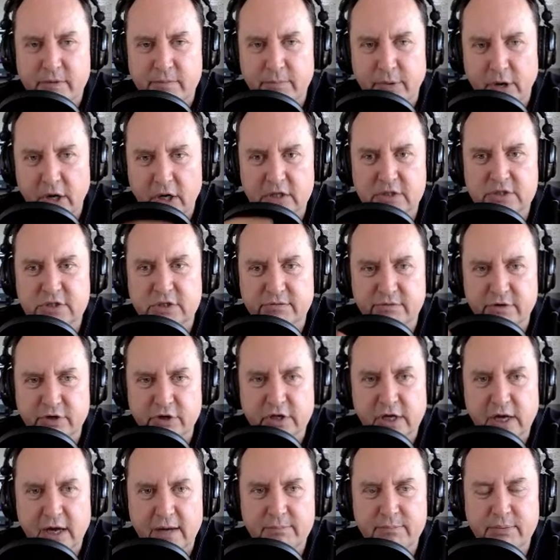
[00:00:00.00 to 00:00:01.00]
parts of
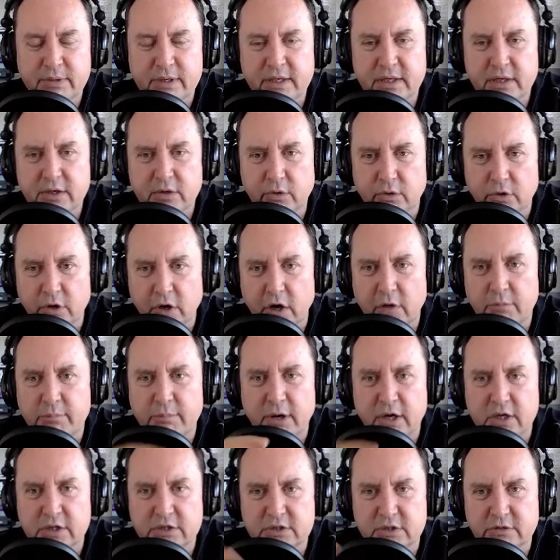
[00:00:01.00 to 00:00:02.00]
your company or all
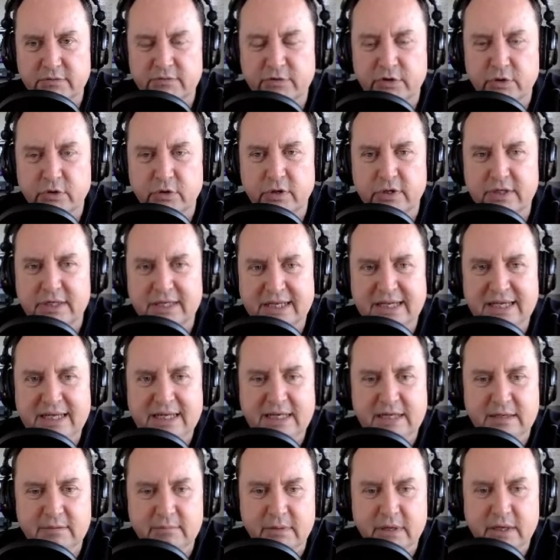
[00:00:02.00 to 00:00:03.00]
parts of your
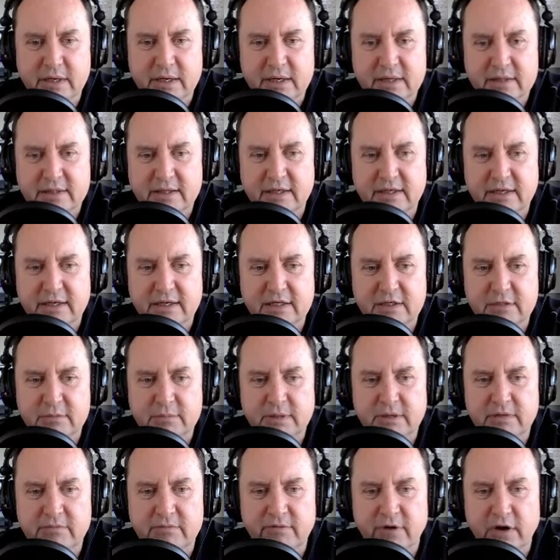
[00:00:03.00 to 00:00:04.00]
team that need to
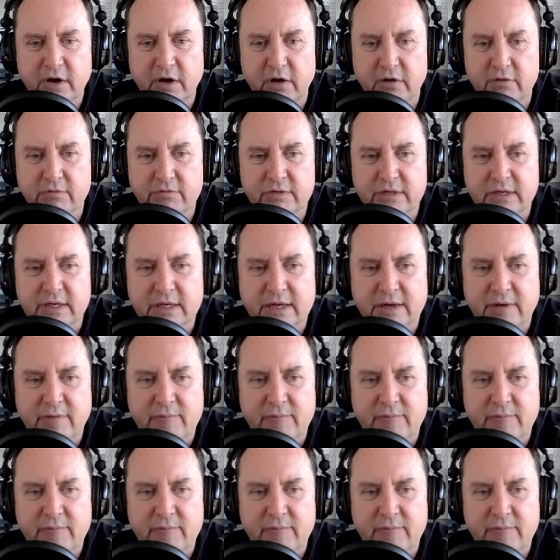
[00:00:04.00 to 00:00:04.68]
be involved